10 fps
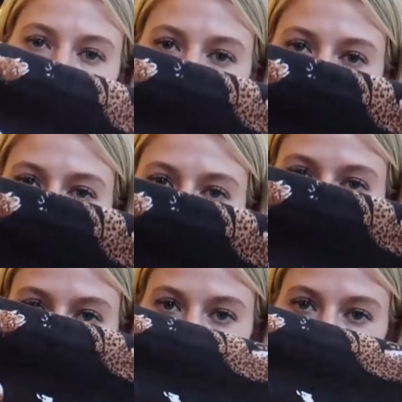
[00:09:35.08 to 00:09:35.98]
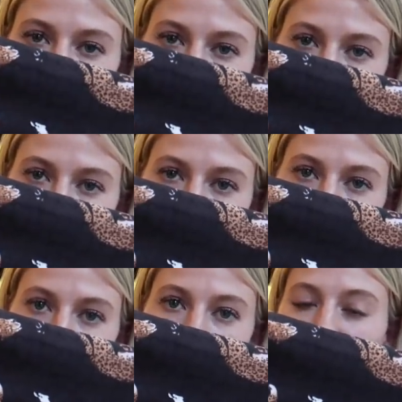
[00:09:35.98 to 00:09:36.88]
And I just really like this little
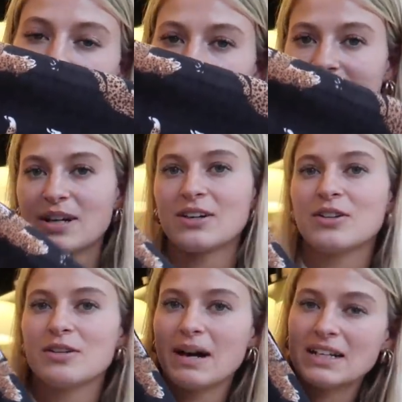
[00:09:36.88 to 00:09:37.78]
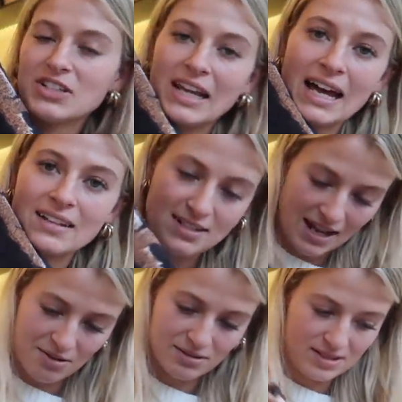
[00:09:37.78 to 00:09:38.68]
tiger one. So I got the matching hand
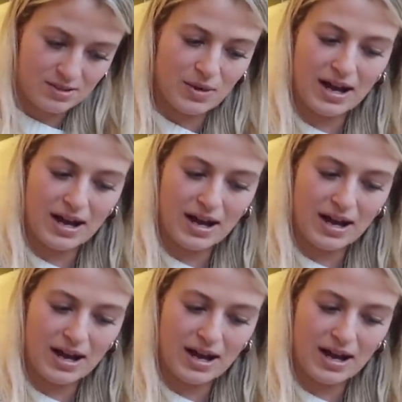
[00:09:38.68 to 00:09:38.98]
towels as